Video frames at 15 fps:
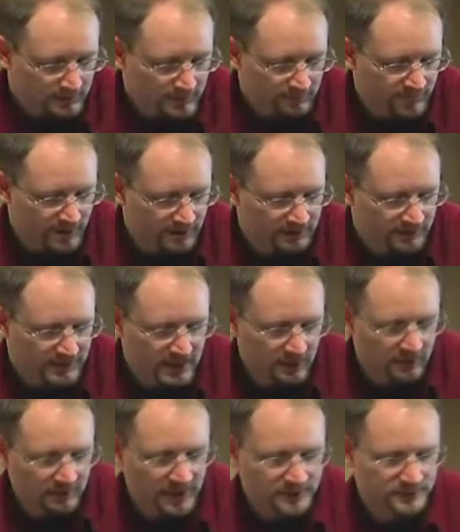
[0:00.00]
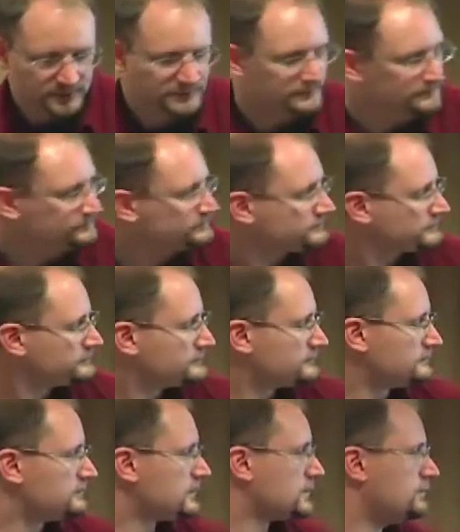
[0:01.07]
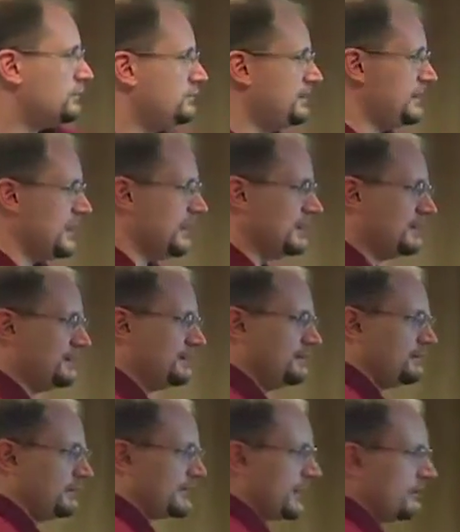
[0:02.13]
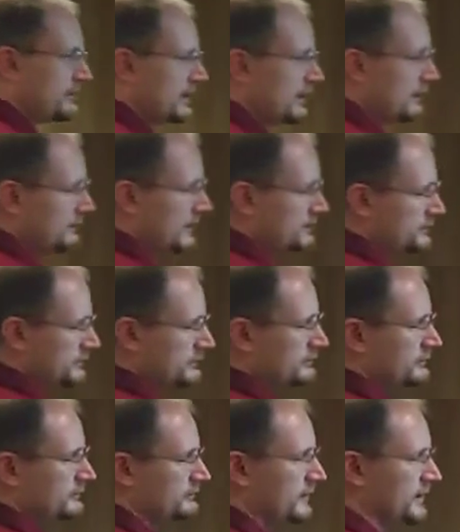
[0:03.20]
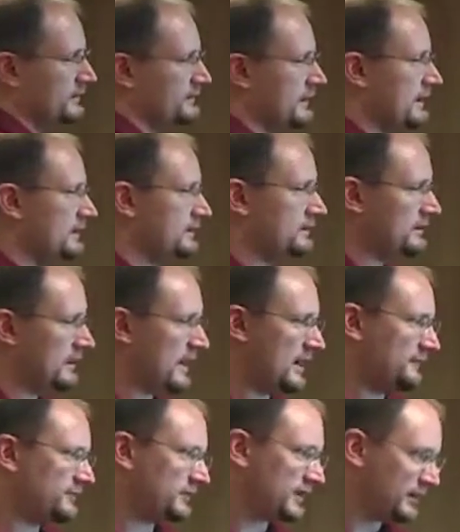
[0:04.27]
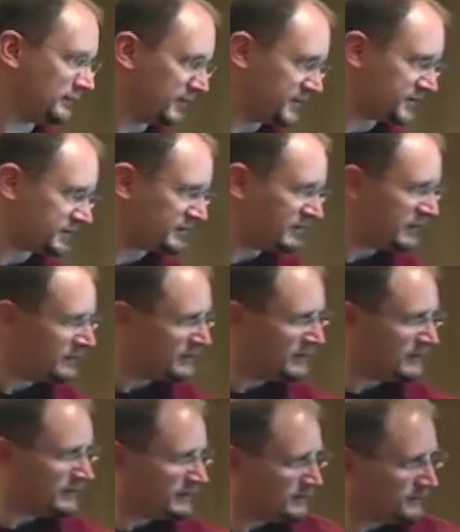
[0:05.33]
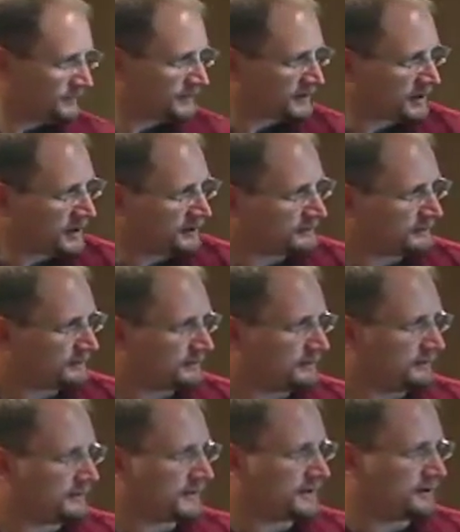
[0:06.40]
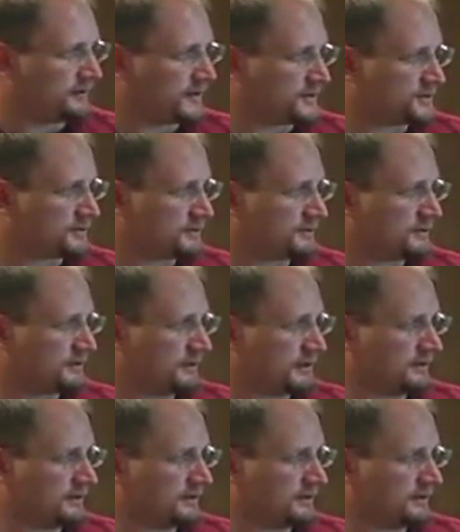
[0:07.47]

Okay, value of the countermeasure would be ALE without countermeasure minus ALE after countermeasure. If the cost of the countermeasure